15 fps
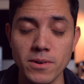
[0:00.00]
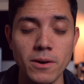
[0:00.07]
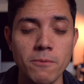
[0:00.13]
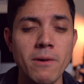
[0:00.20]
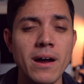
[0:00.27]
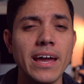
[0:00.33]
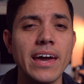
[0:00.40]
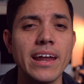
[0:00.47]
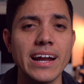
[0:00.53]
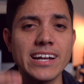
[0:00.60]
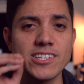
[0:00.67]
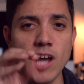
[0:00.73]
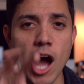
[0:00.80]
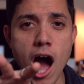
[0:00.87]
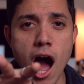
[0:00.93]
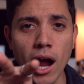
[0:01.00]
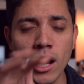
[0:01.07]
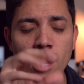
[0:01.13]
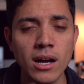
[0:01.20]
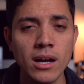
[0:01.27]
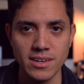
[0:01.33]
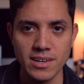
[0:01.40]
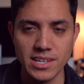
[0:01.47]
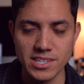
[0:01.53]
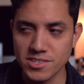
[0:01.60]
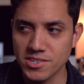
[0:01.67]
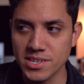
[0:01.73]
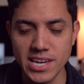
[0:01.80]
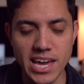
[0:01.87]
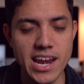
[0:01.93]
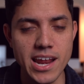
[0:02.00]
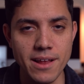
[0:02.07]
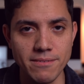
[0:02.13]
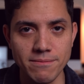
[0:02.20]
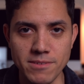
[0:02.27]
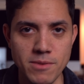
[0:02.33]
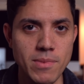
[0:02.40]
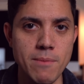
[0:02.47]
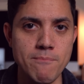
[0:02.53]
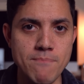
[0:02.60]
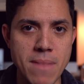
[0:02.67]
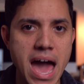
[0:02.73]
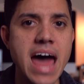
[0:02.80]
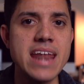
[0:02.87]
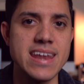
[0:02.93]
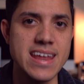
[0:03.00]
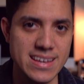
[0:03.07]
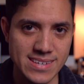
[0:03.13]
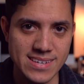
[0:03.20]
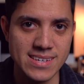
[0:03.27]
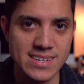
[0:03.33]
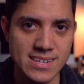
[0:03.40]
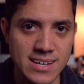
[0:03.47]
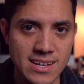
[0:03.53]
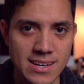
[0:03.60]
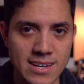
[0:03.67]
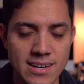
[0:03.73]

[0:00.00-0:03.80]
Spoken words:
Why can't I talk? It's getting to be madness.